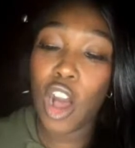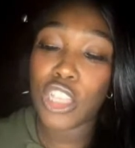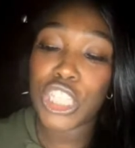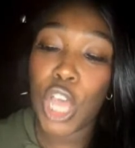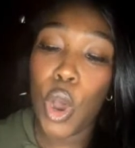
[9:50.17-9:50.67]

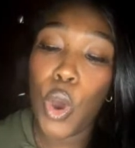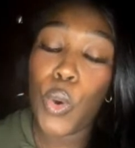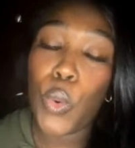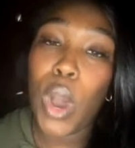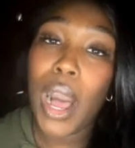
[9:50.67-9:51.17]
also
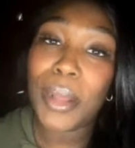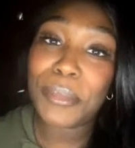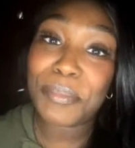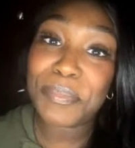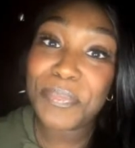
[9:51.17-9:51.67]
before that he
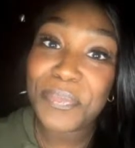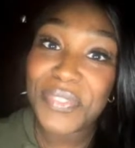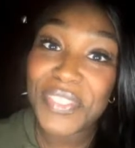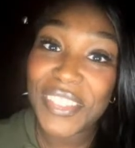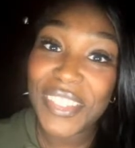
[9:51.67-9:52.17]
choked his own
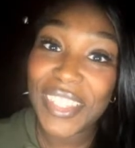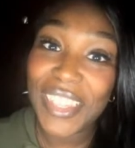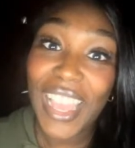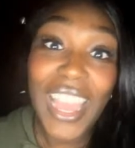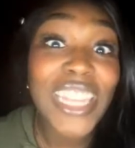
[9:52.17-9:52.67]
teammate. I mean,